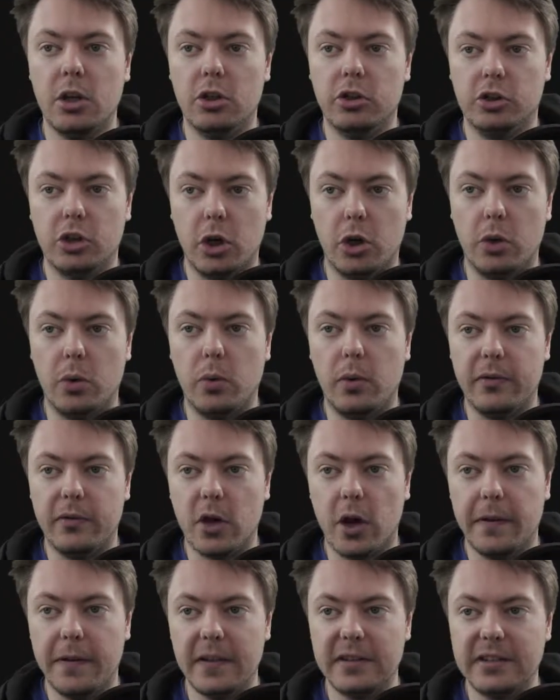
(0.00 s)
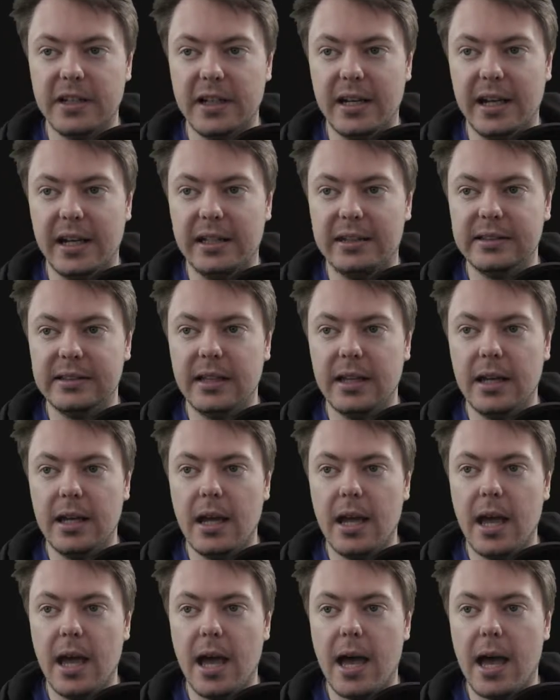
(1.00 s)
So we've got this init,
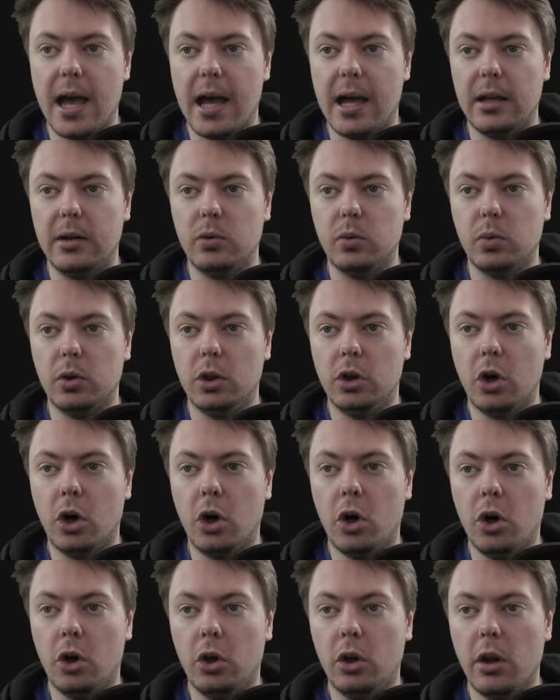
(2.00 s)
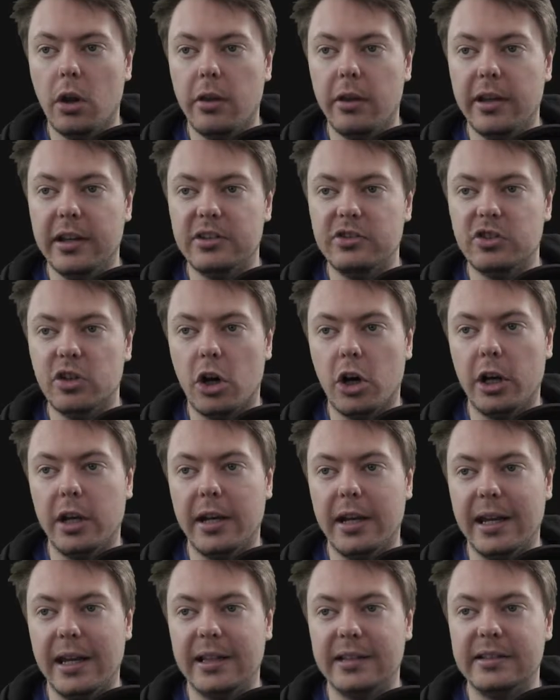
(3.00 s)
and we'll call this
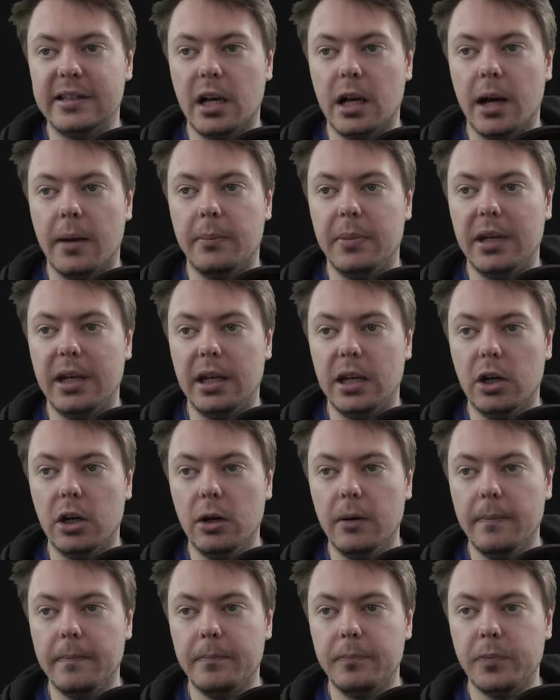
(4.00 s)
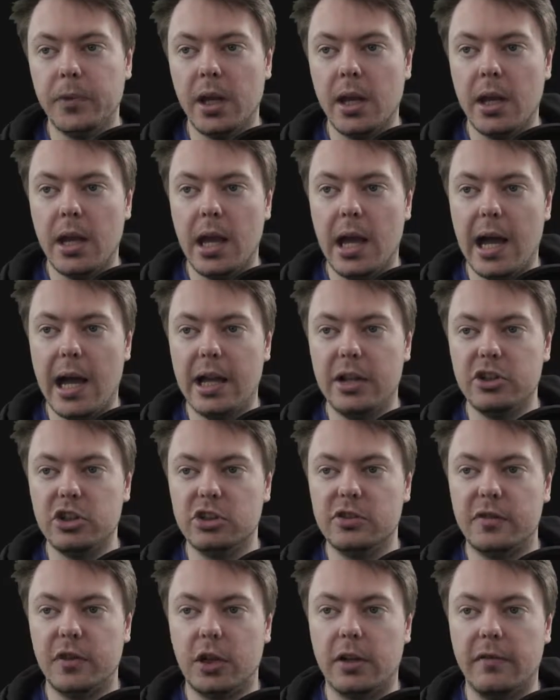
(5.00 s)
.init up here. And
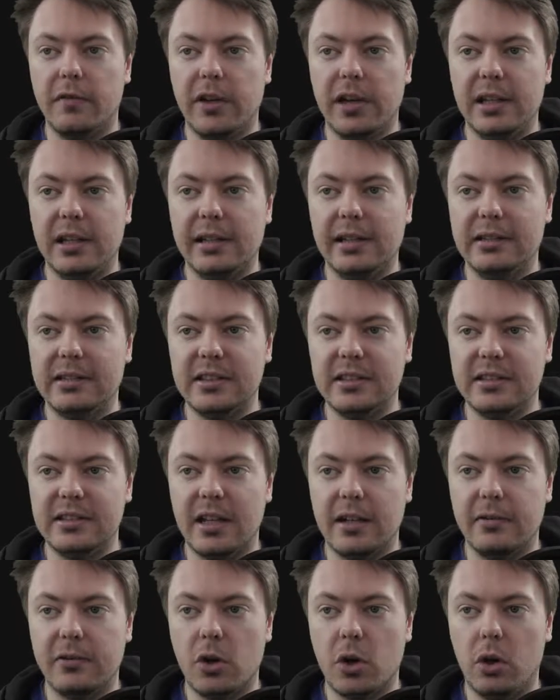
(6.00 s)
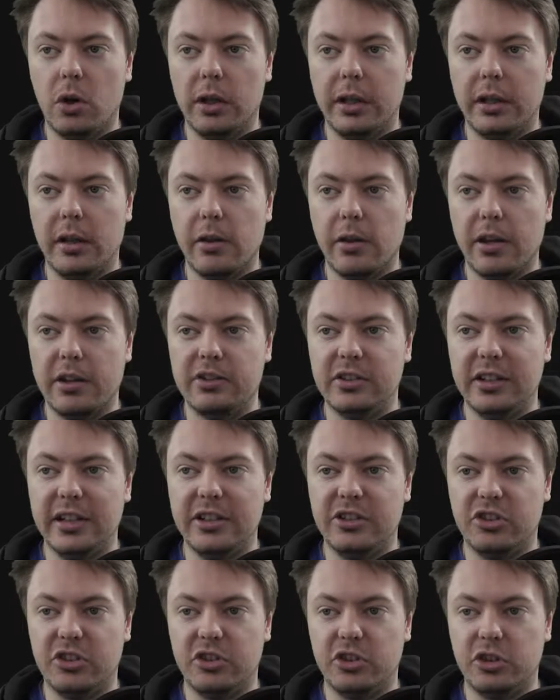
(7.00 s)
just for convenience, instead of calling this
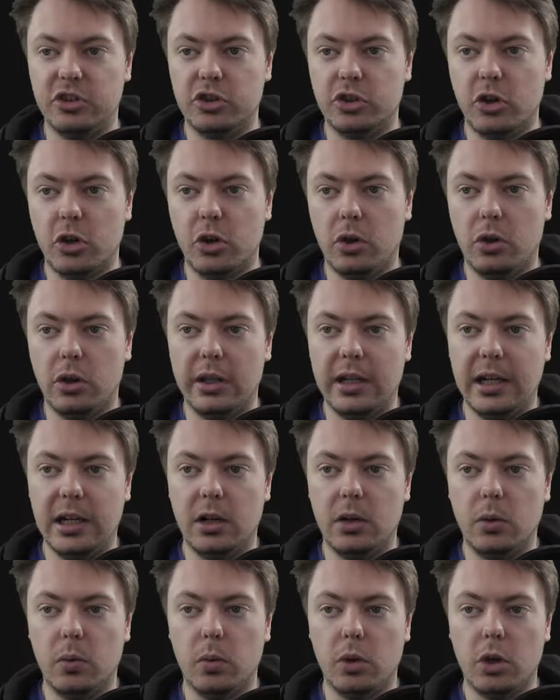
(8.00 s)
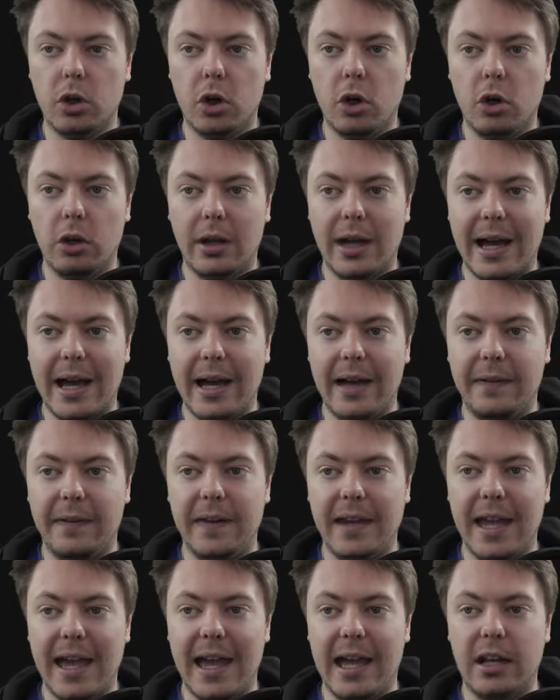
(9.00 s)
listen to scroll here, we'll call that at
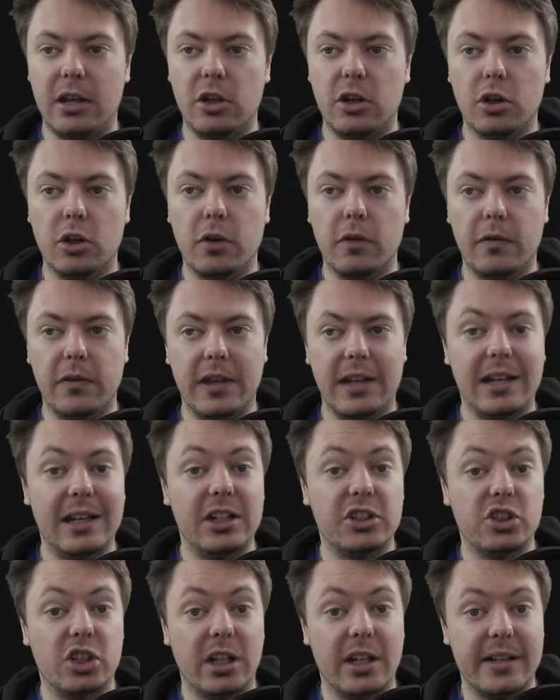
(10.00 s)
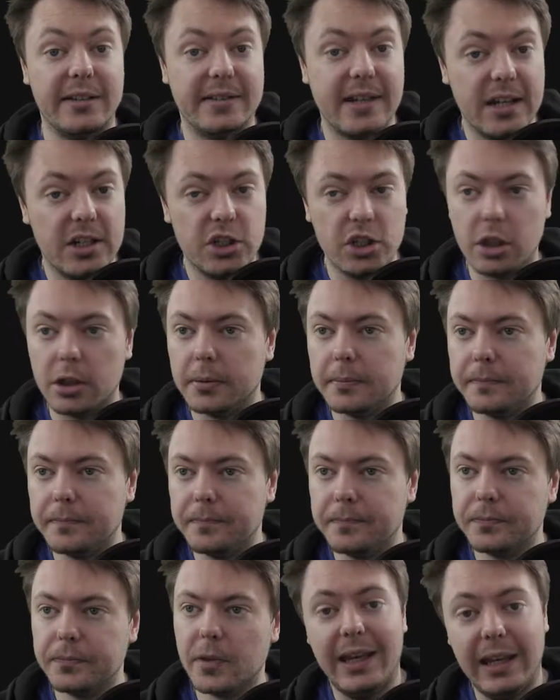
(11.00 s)
the end of the initialization.
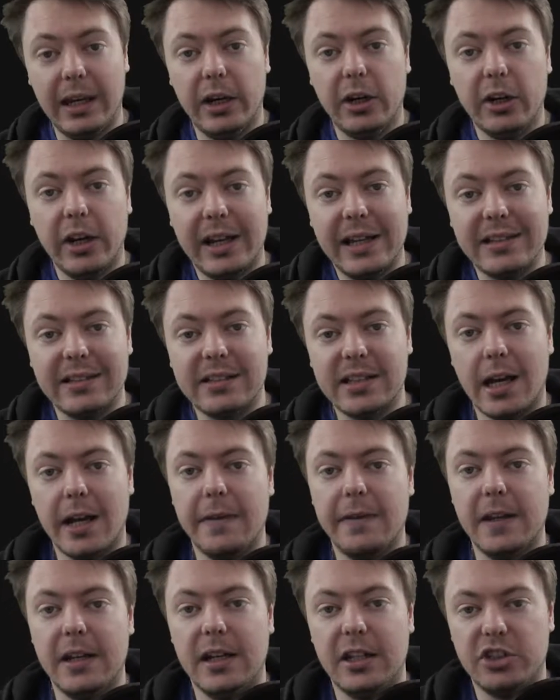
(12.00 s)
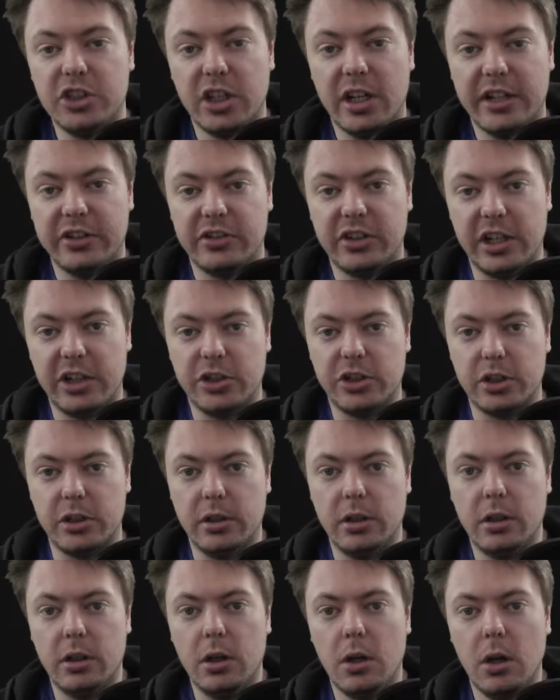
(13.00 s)
Here inside the initialization,